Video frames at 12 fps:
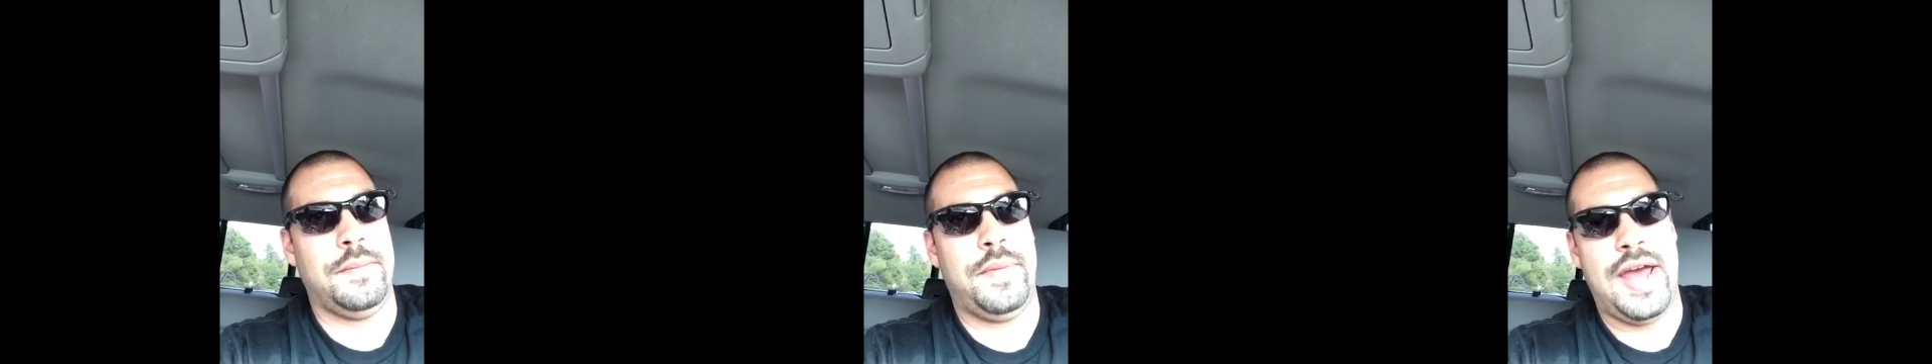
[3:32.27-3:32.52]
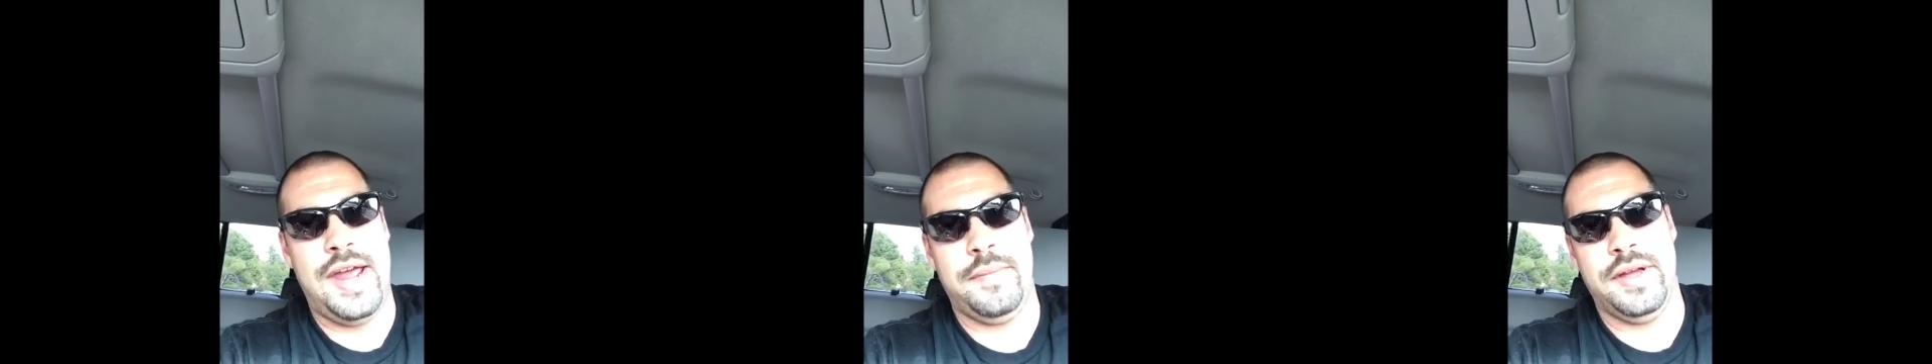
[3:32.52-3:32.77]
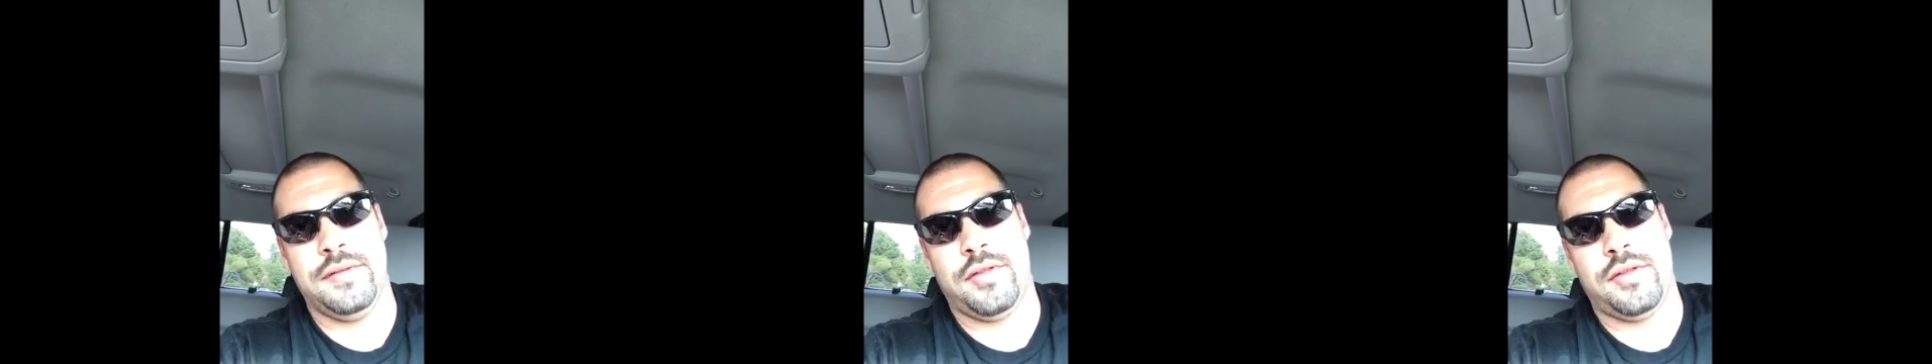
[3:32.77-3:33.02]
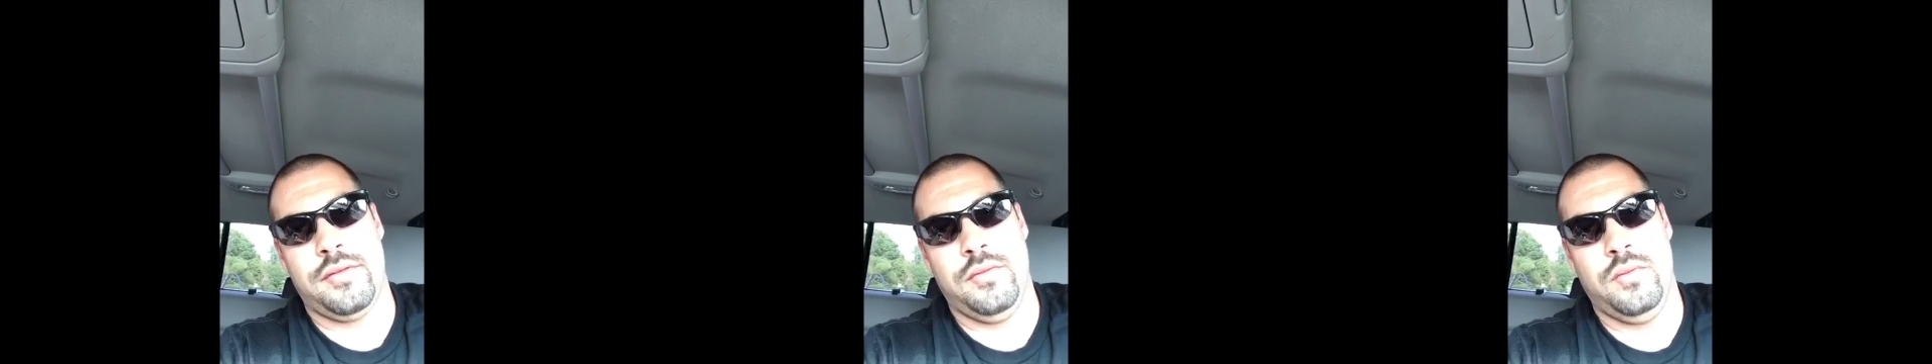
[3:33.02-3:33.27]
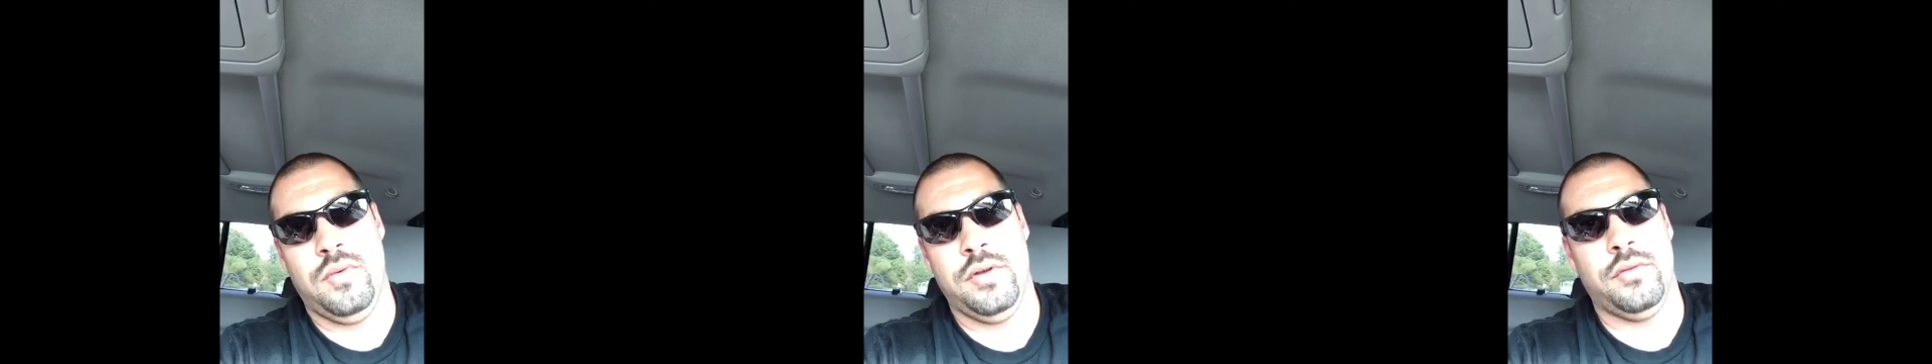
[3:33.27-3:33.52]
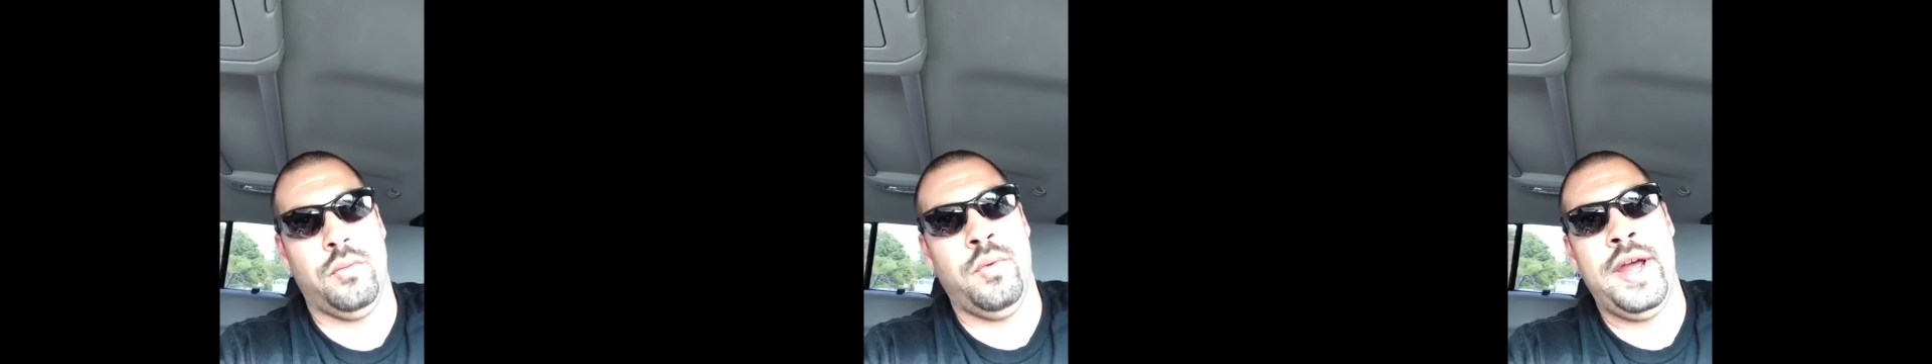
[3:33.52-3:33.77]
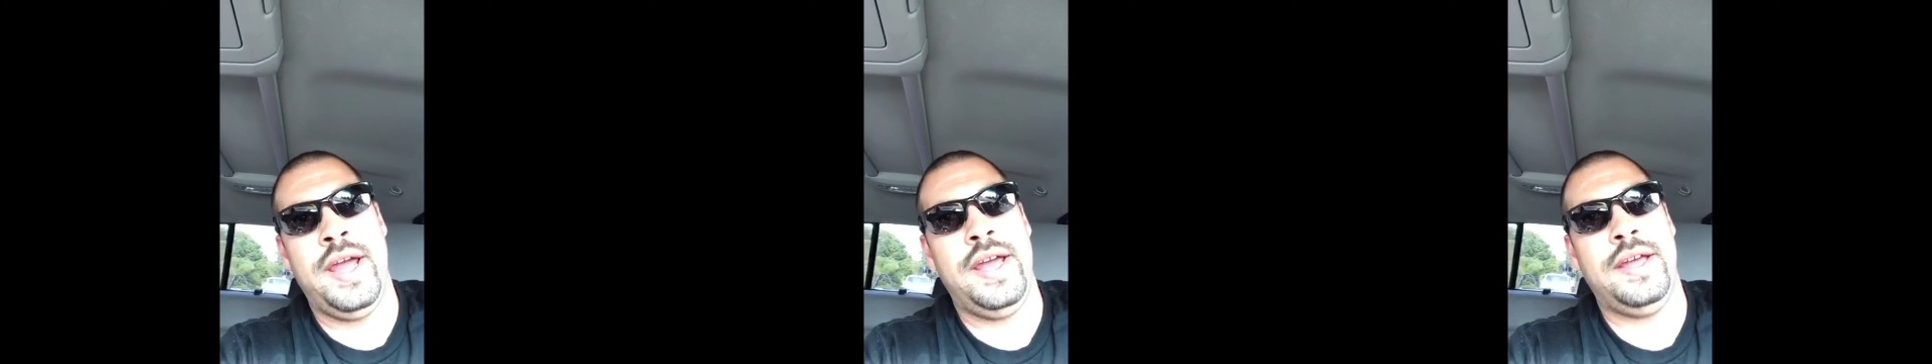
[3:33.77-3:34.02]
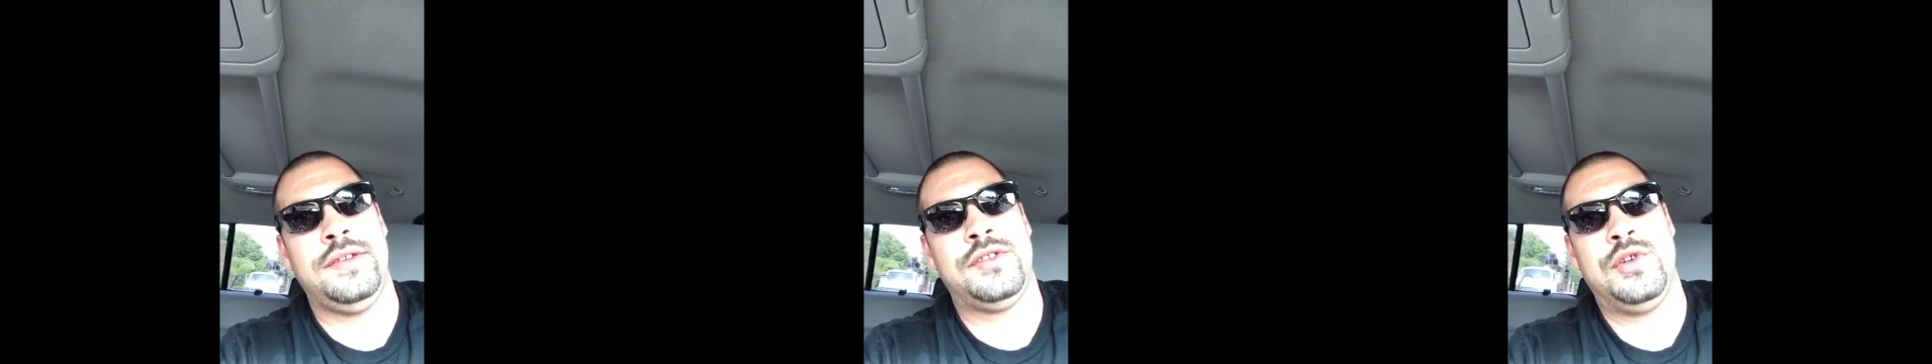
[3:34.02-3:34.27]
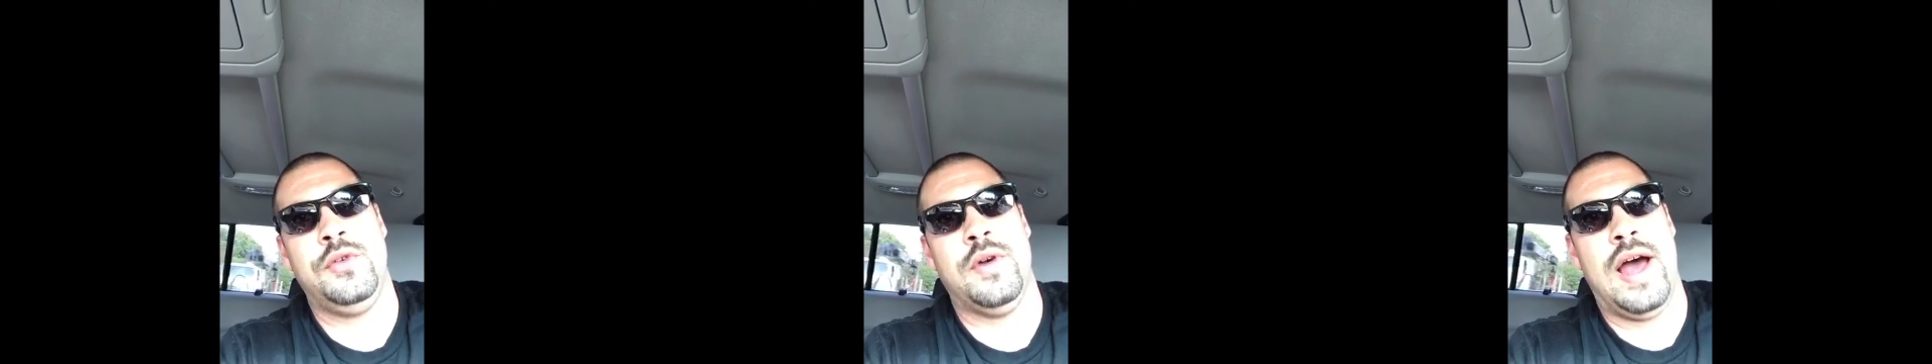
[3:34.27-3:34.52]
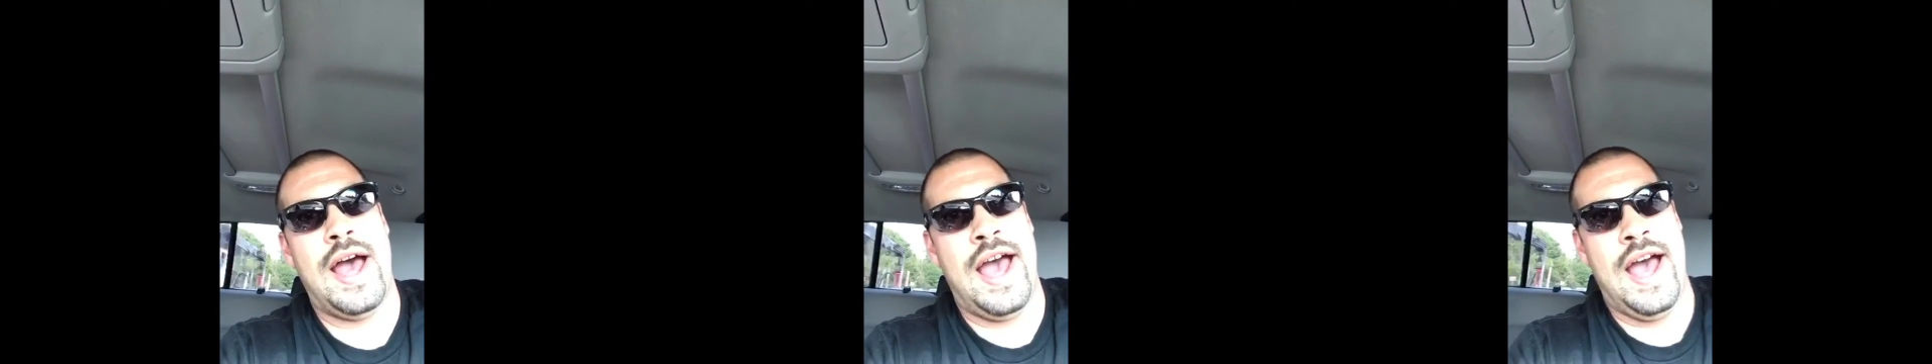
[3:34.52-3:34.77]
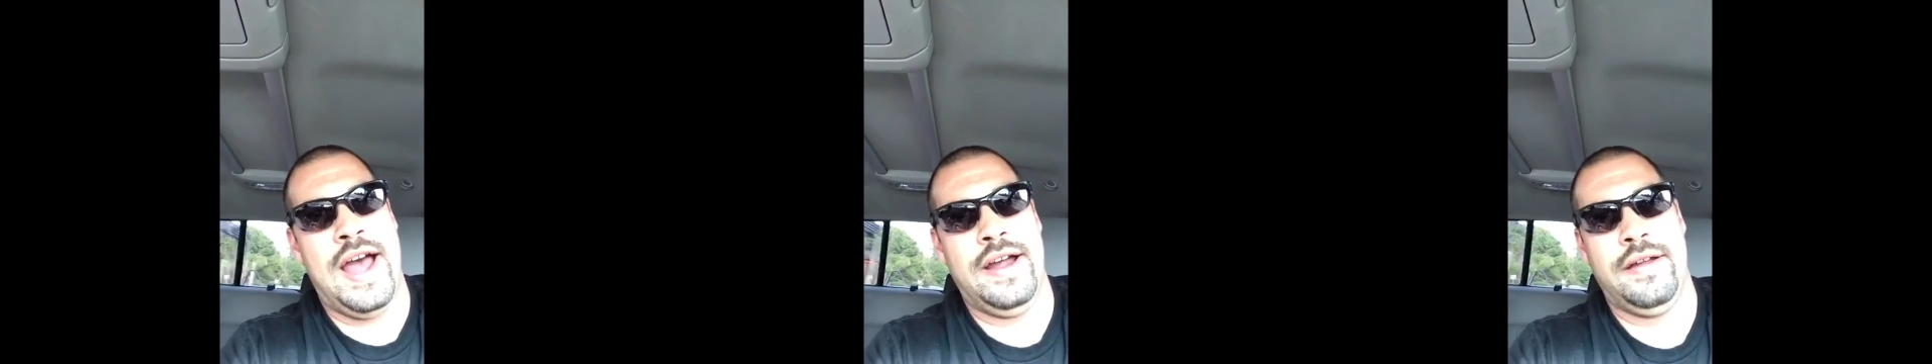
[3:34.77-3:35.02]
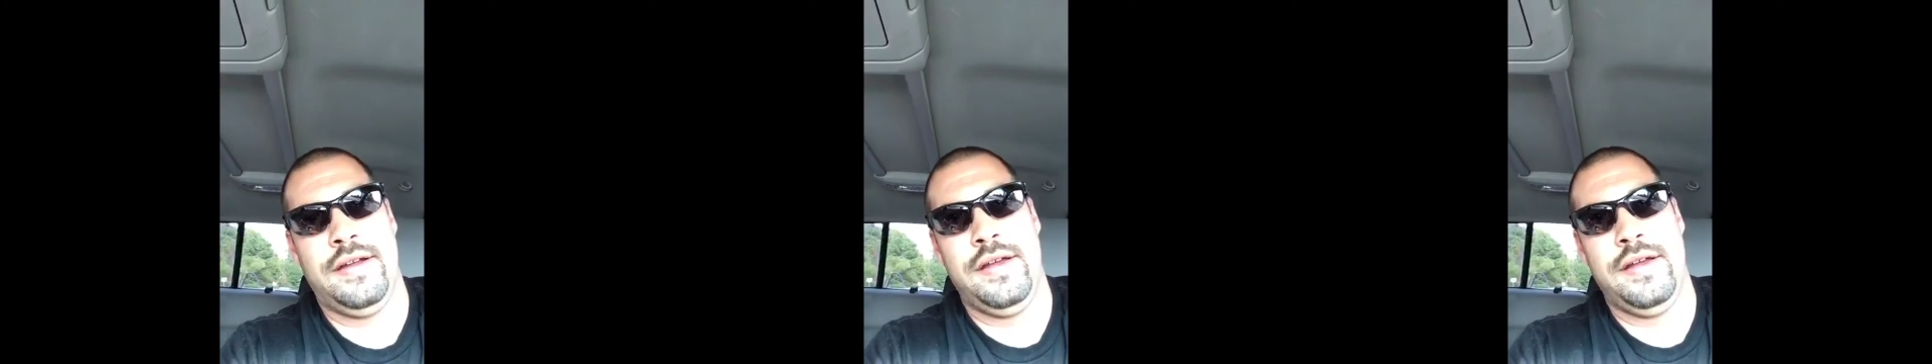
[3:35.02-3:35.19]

payments was way too high